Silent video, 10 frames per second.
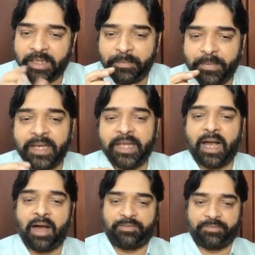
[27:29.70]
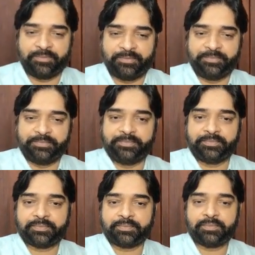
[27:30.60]
meaning of,
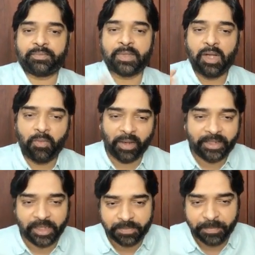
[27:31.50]
what does